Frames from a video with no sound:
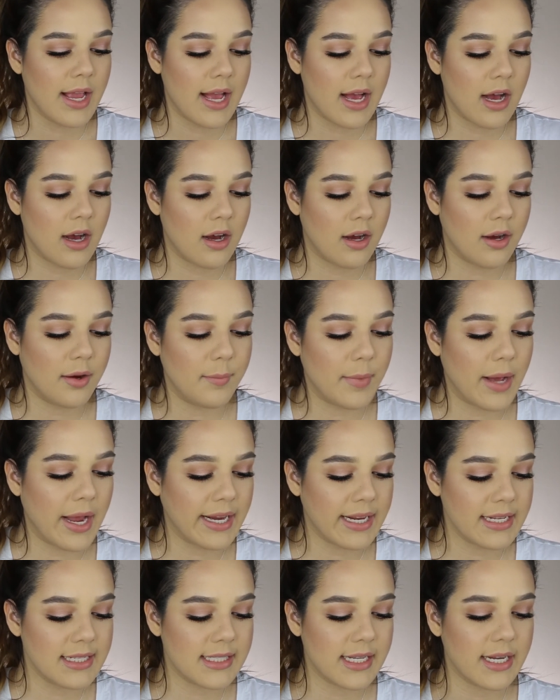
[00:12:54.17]
I
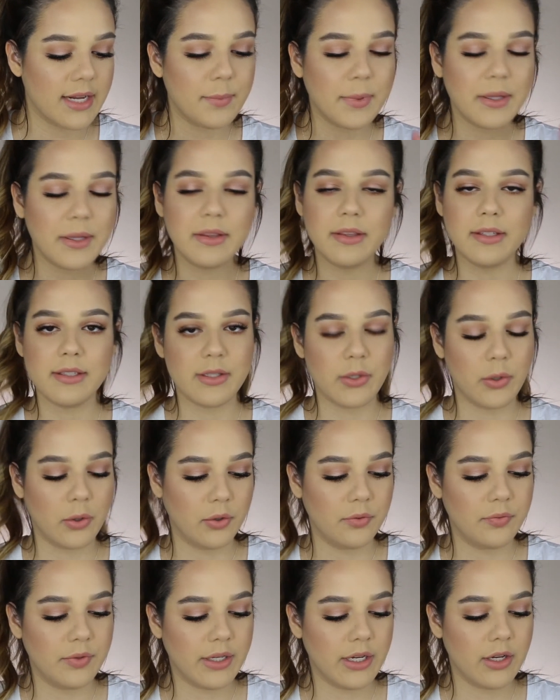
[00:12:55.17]
can say about this
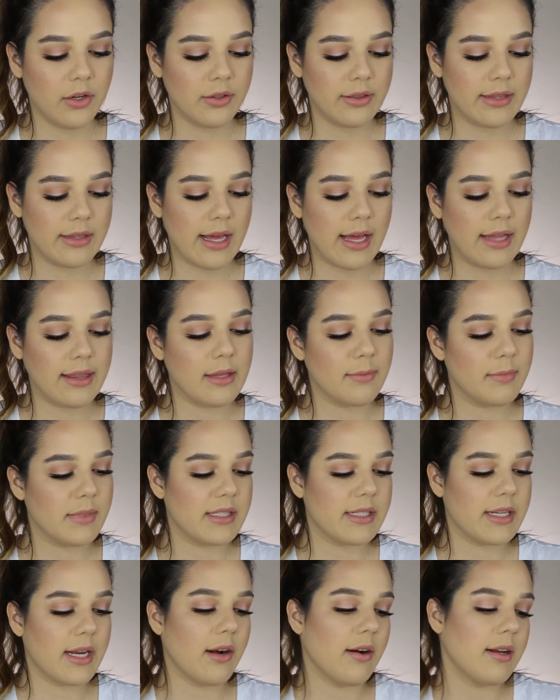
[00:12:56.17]
whole video that the
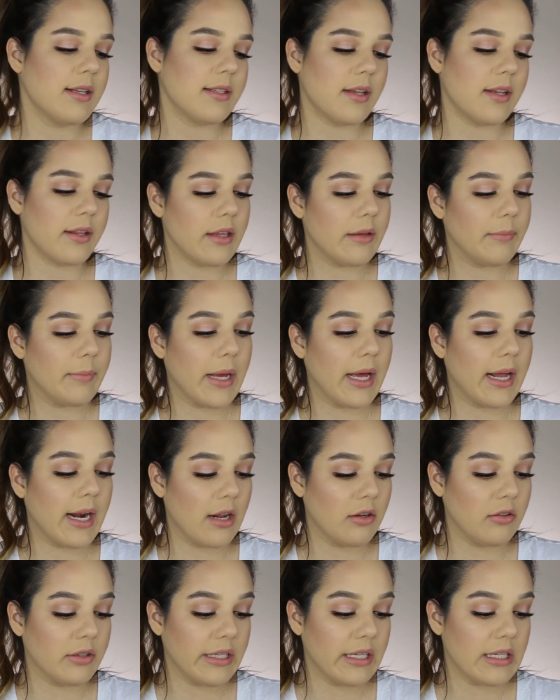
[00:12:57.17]
mascara is not that bad. I
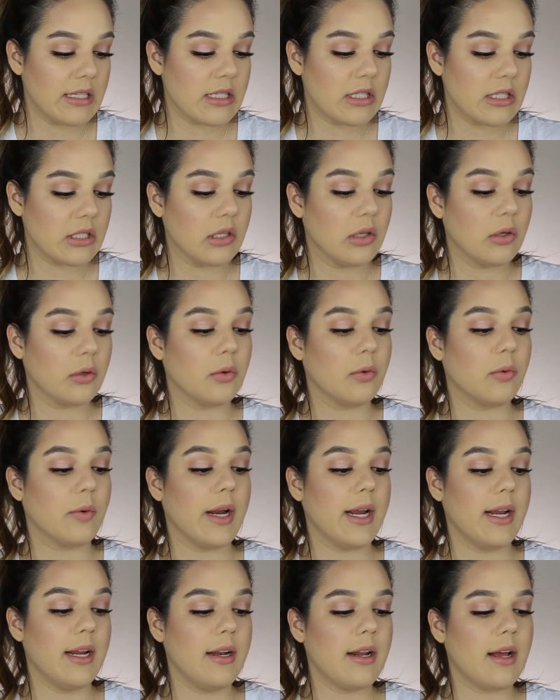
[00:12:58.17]
don't think it's
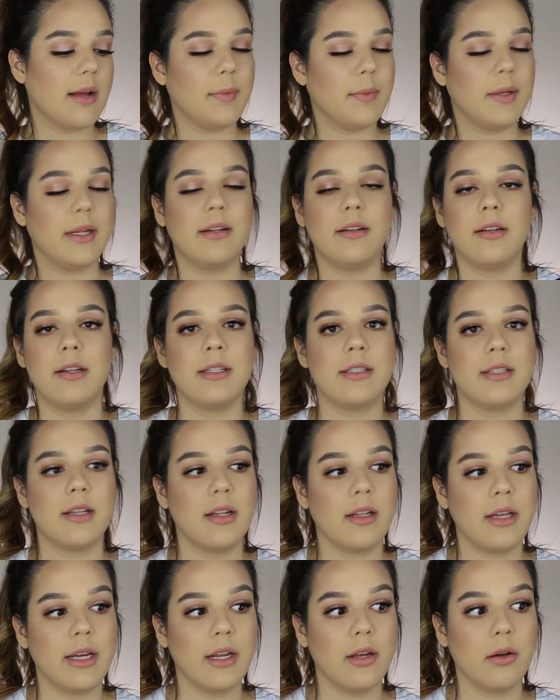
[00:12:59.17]
great. I mean, it's not
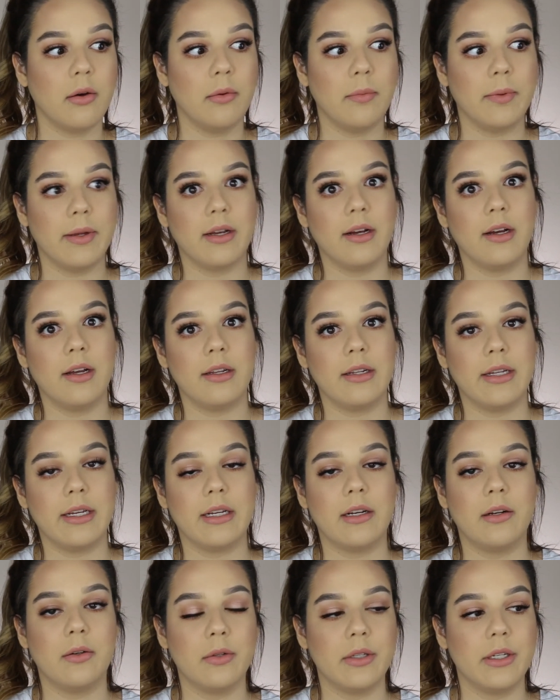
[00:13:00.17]
like, oh my god, like
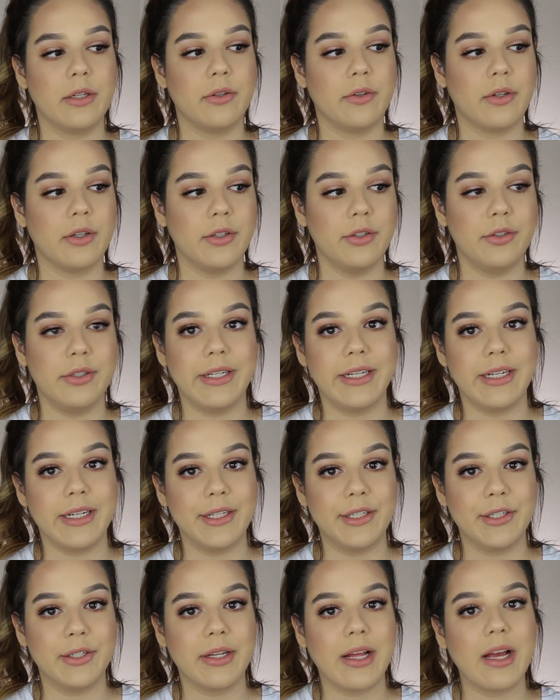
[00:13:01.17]
a holy grail you need it
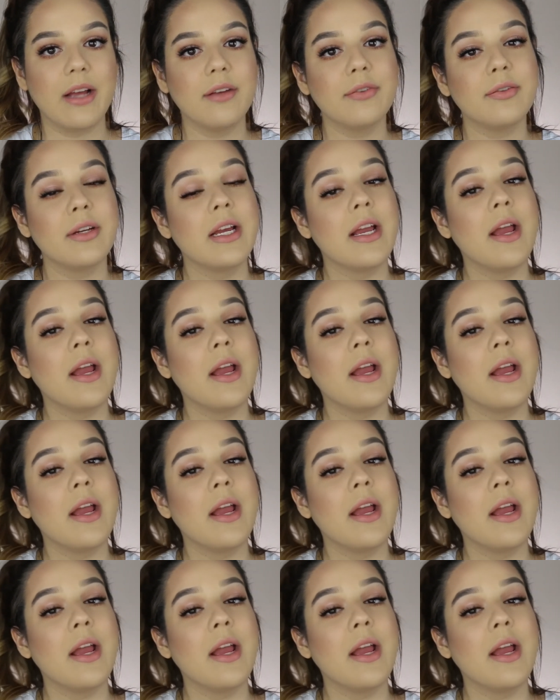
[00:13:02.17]
in your life,